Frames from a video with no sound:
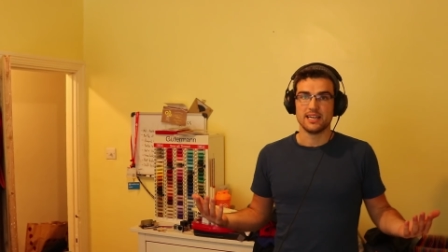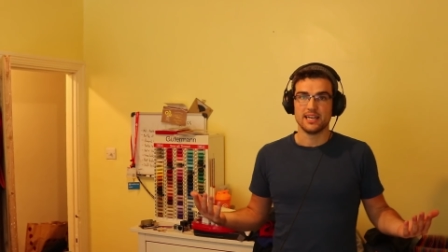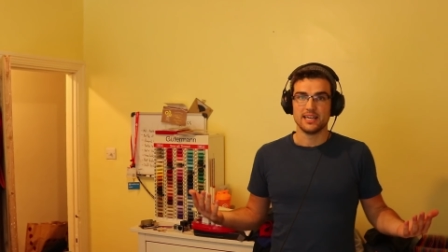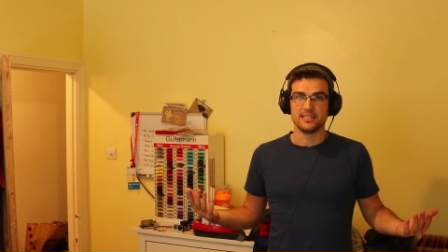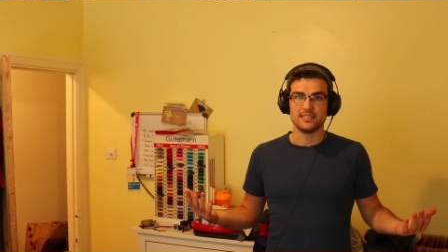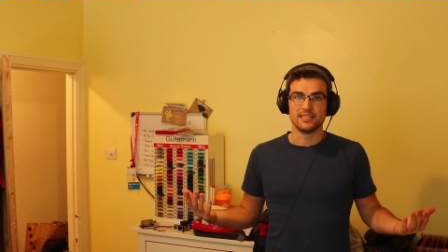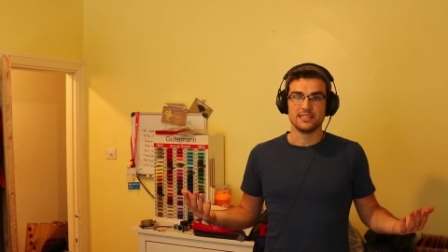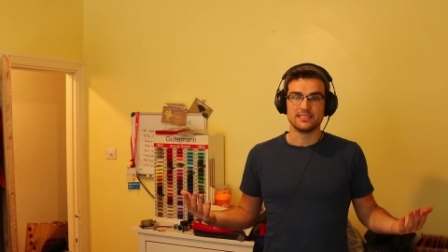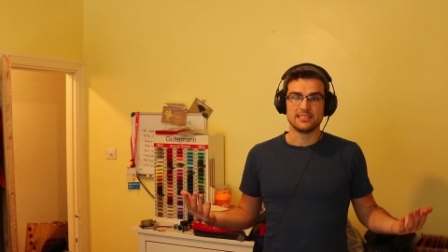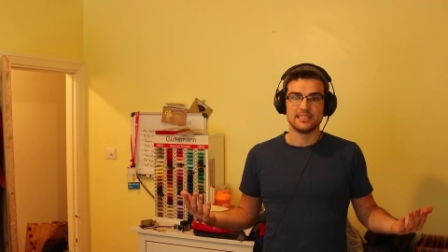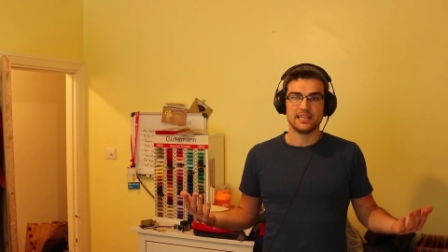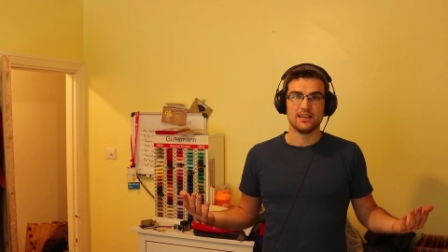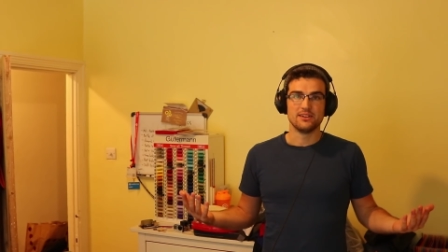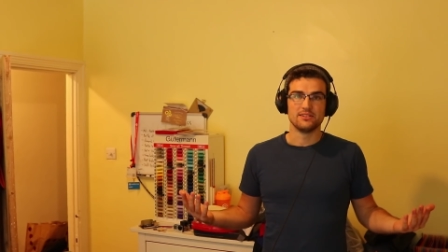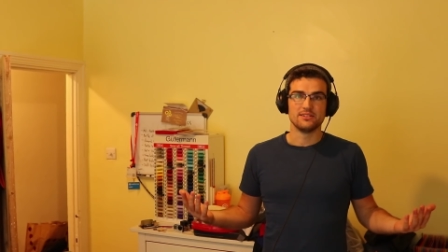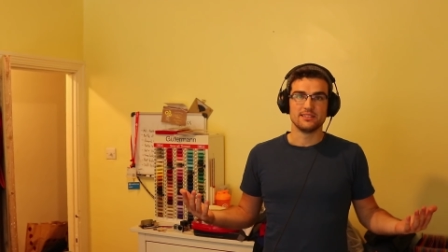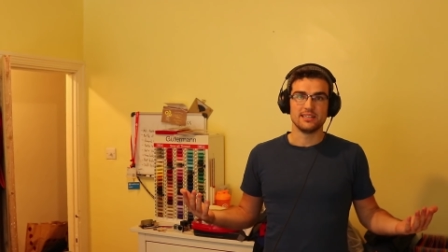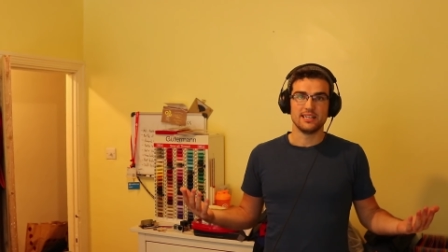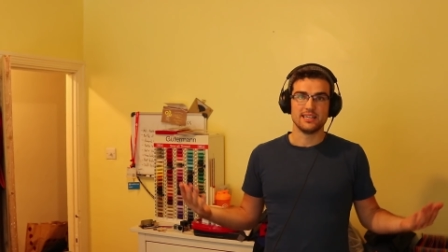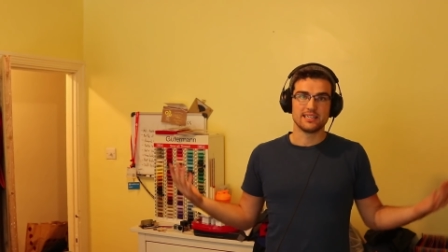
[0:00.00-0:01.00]
and I
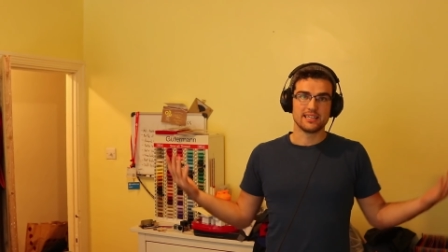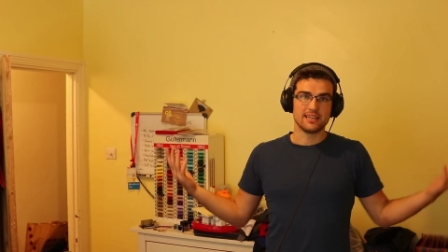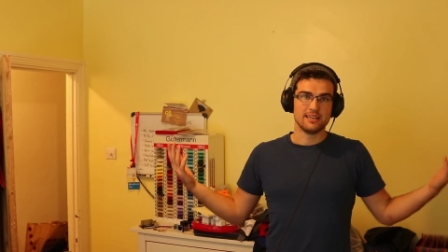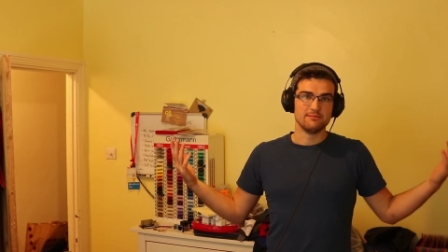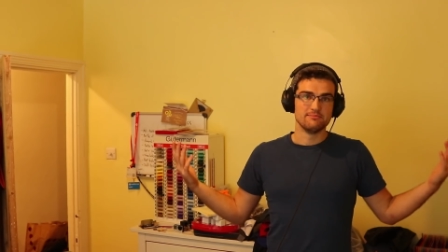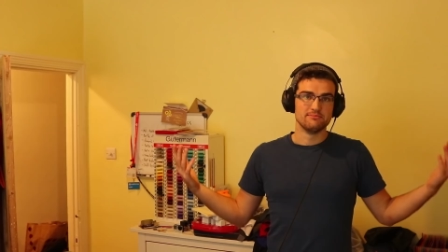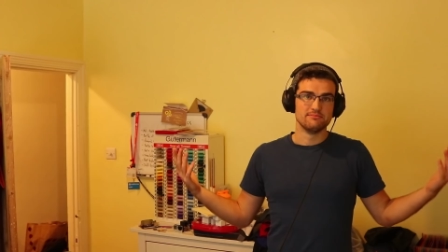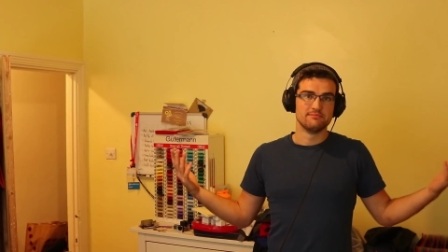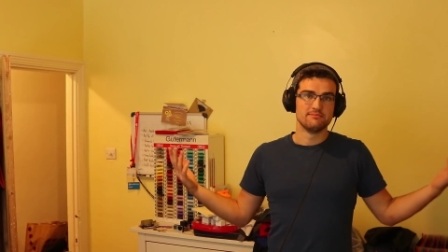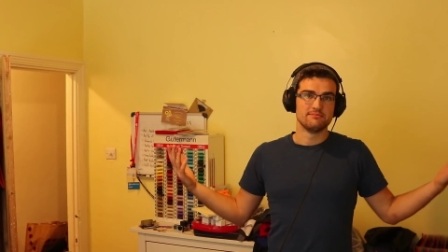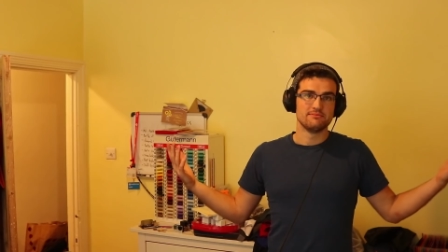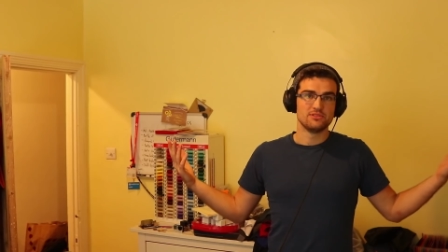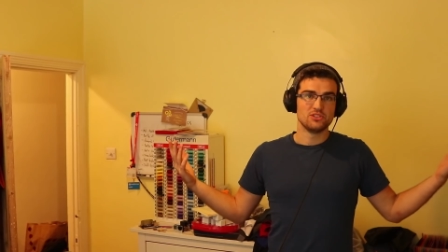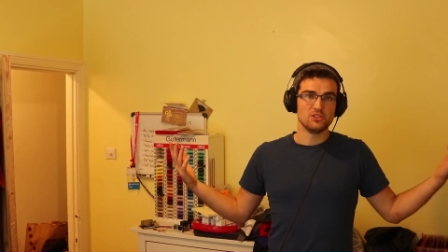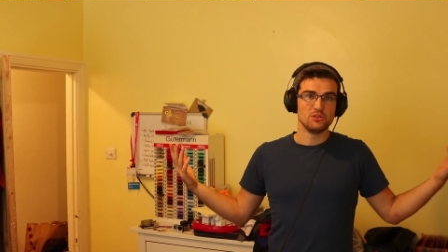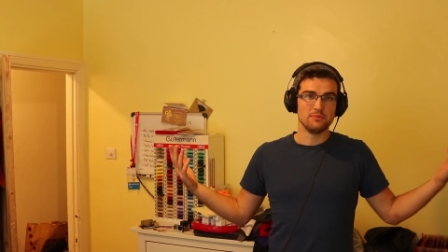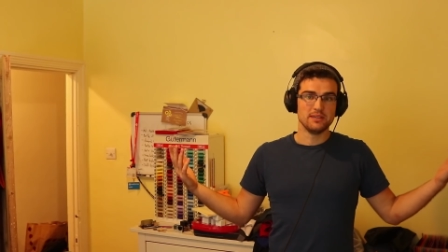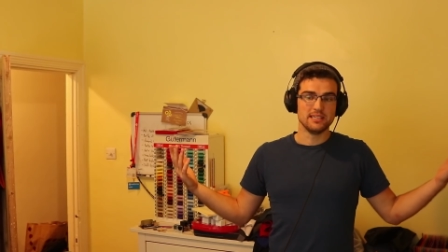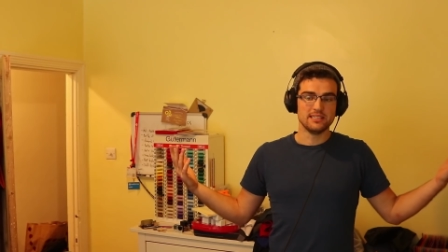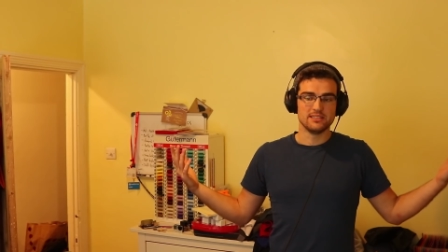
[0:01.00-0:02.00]
sound like I'm
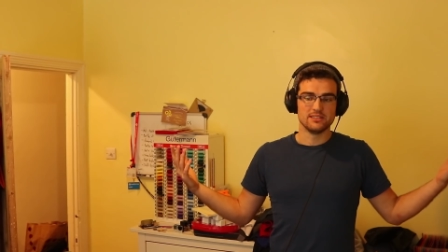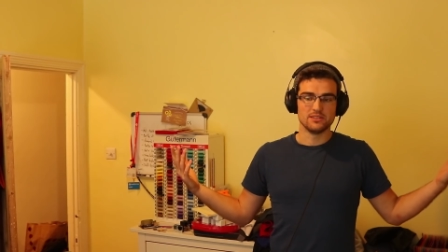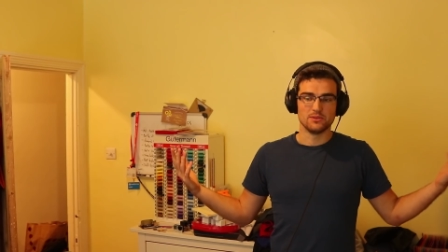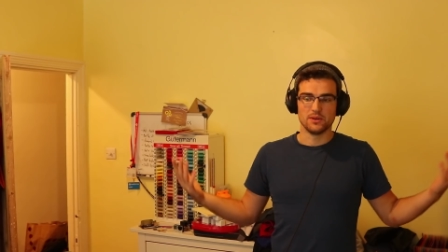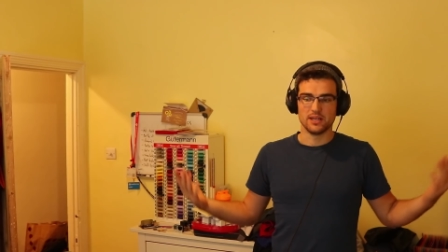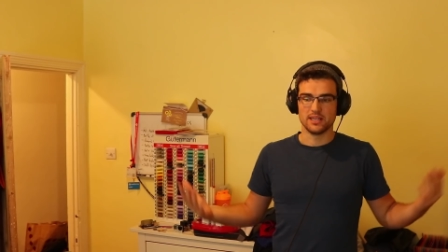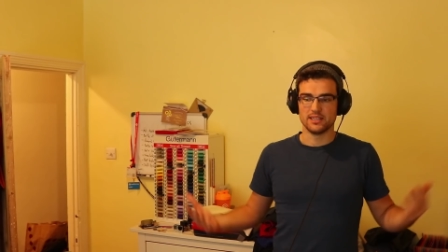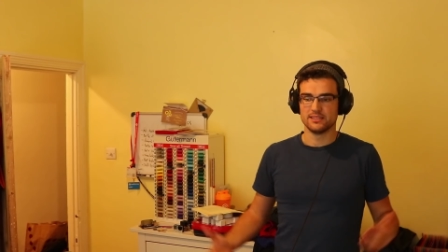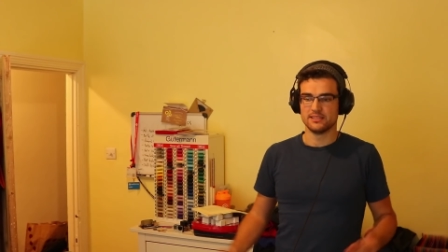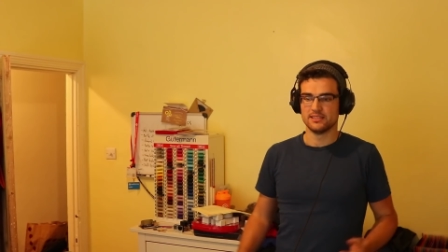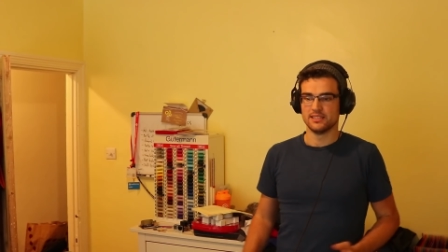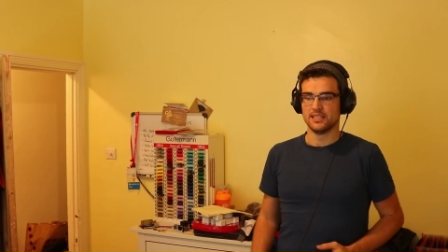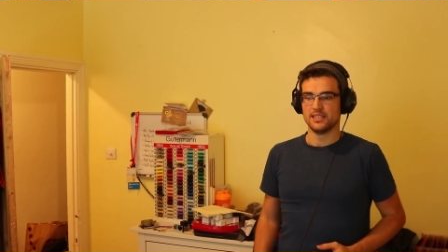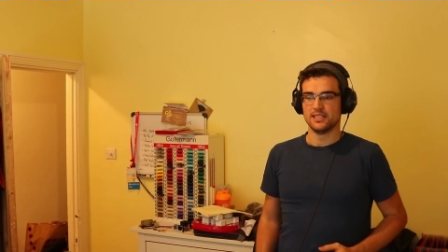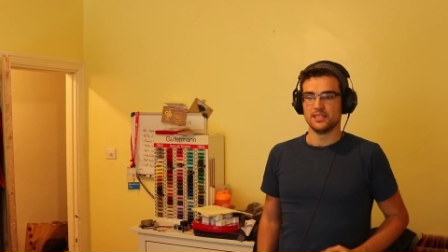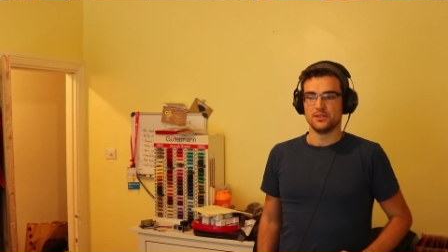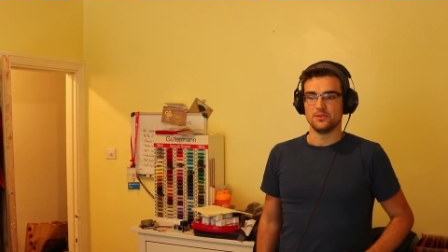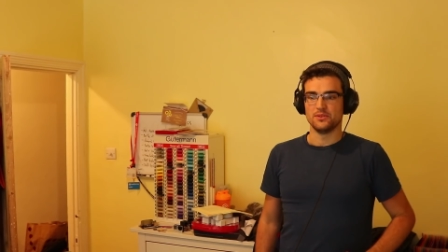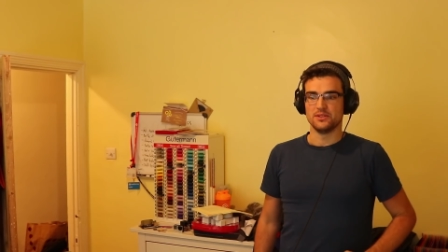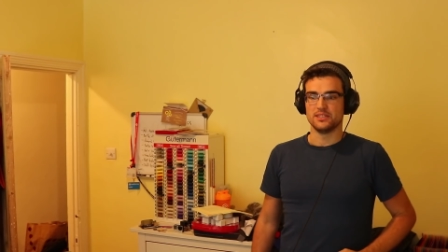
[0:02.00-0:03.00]
2 meters away,
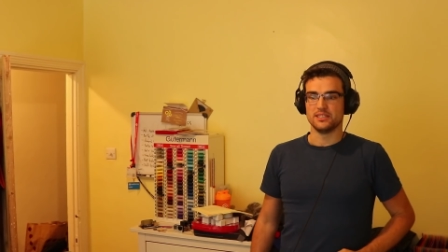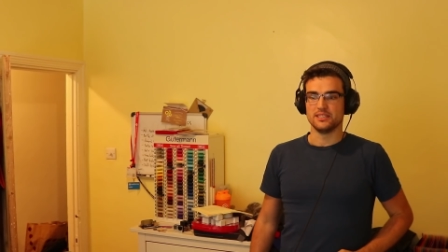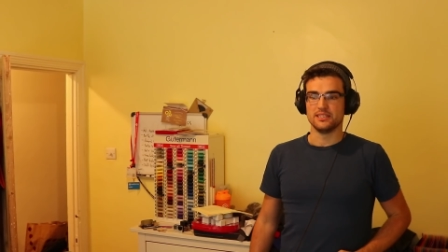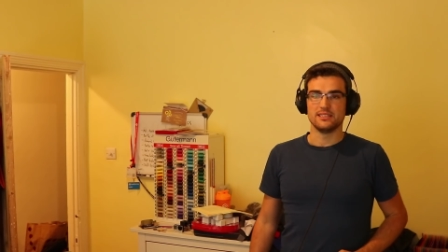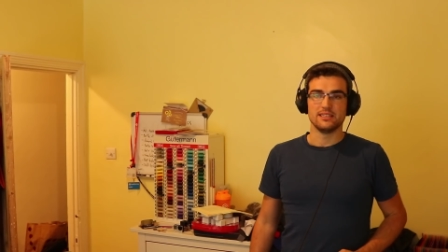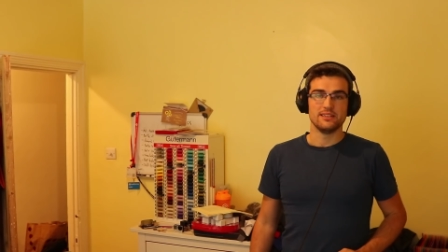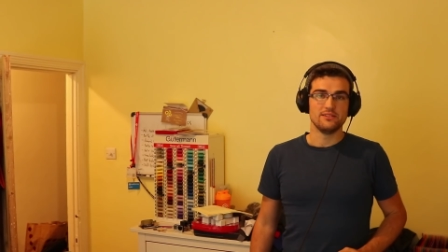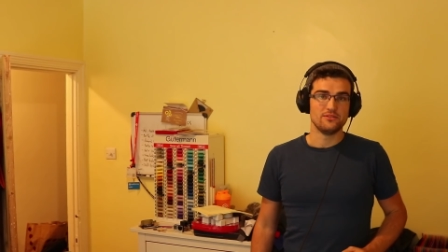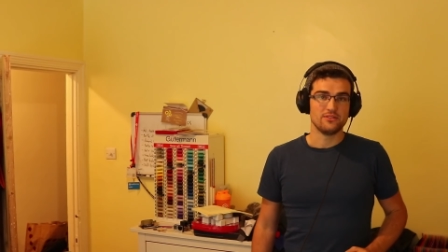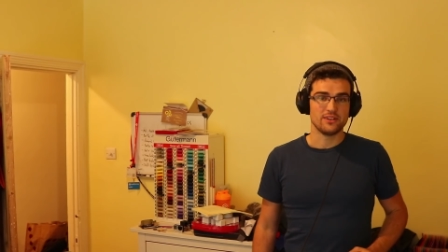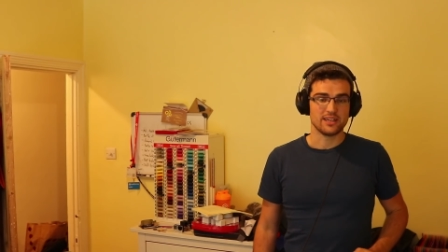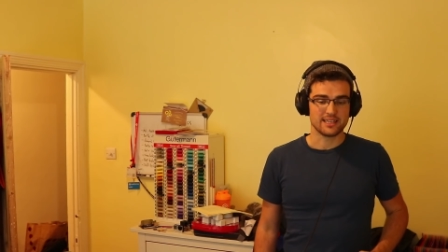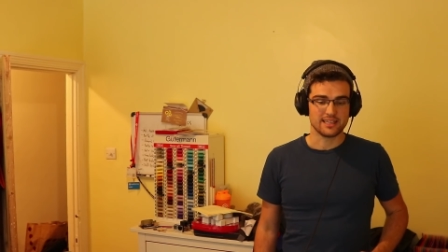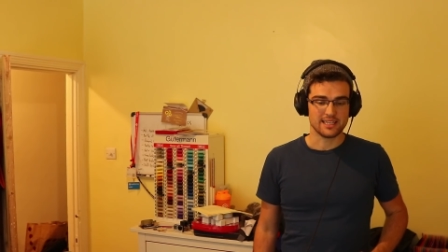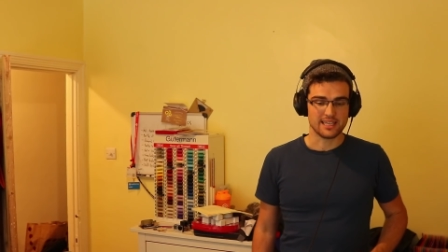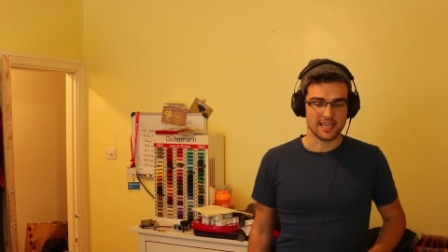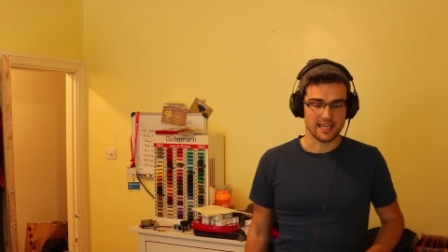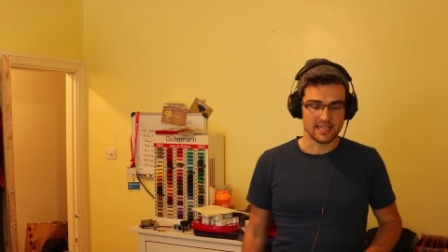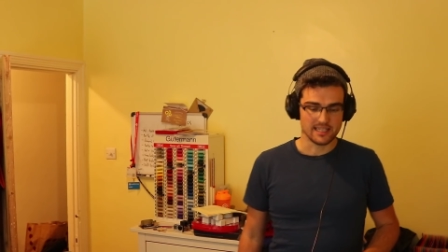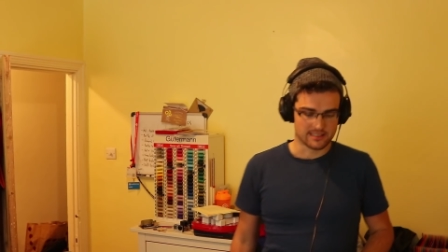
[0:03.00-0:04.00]
which is in fact
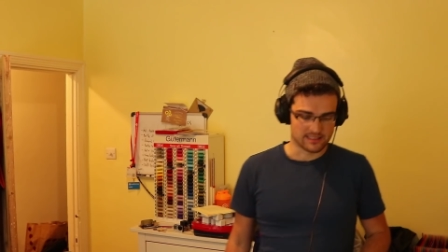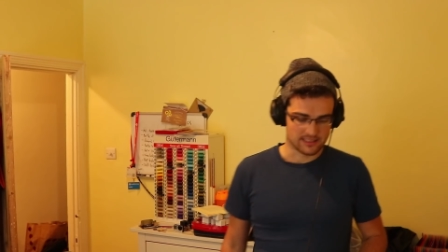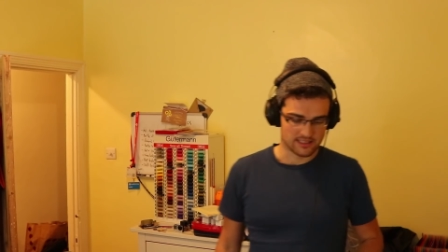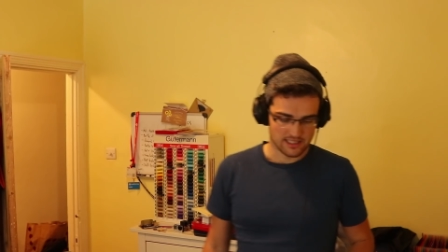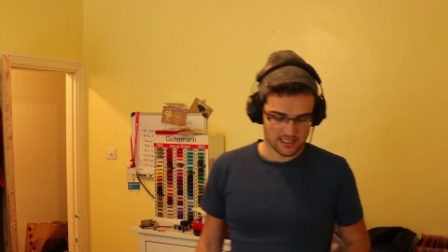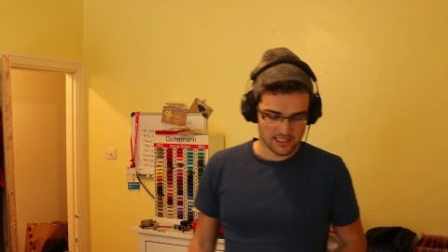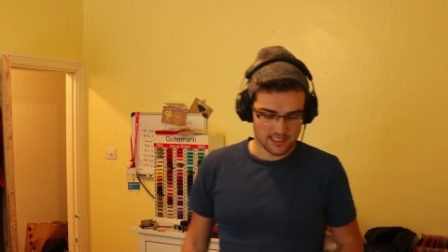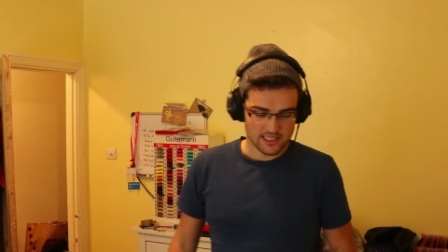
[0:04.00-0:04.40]
the case.